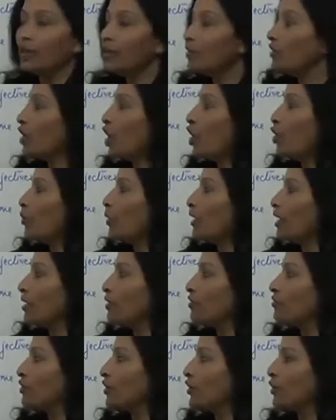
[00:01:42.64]
Now we
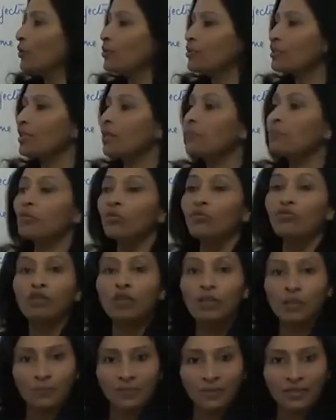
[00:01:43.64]
introduce them to
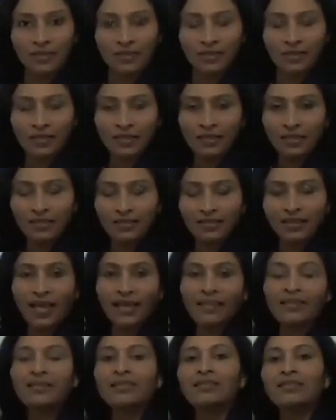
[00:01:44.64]
verbs.
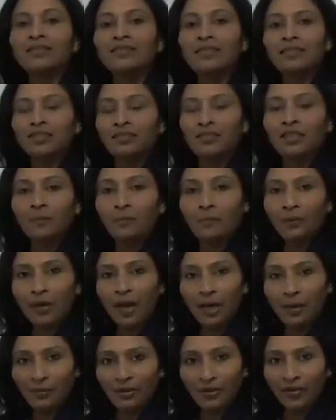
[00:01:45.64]
That is the
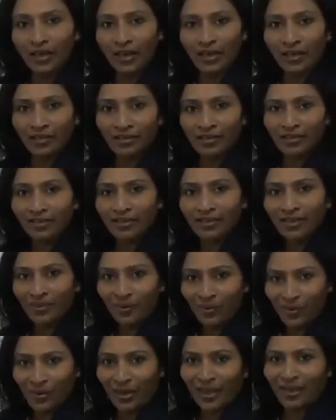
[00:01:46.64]
primary,
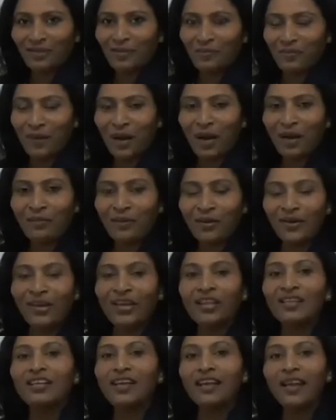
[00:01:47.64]
okay,
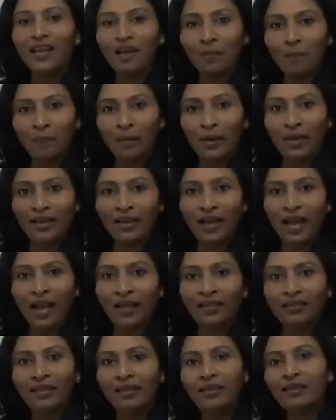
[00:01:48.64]
the helping
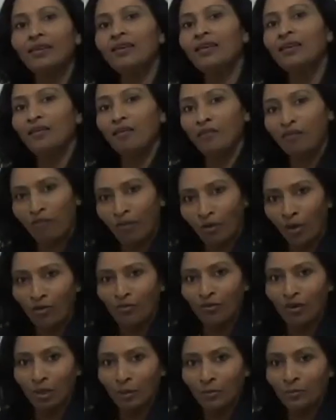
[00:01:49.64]
and the full
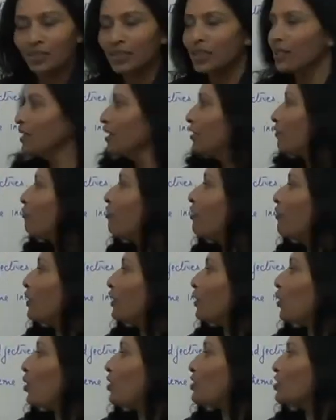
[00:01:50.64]
verbs. We will
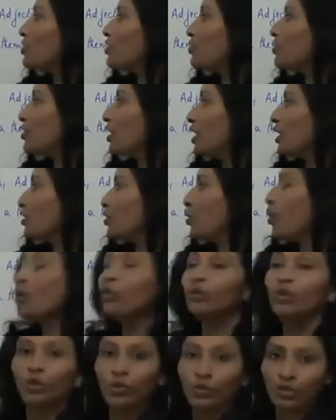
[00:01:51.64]
concentrate
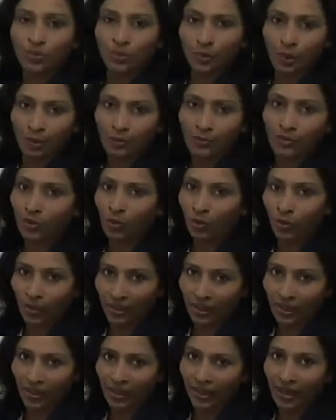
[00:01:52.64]
on those verbs
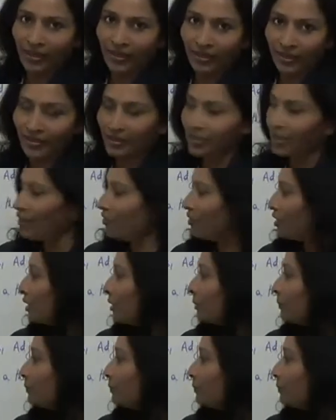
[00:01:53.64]
only at this level.